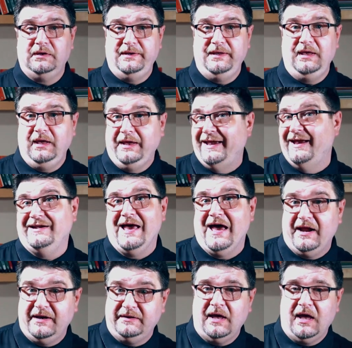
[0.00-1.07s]
the
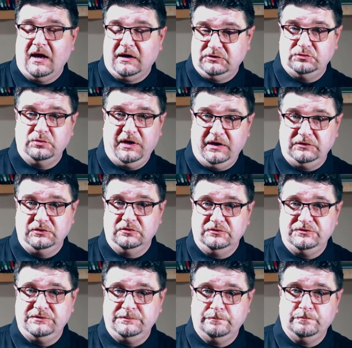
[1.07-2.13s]
canard
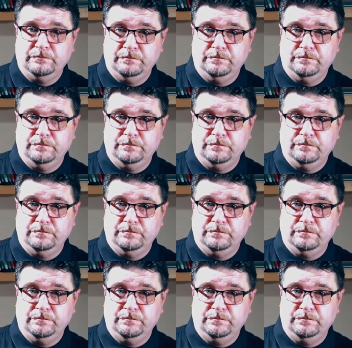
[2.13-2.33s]
actuators.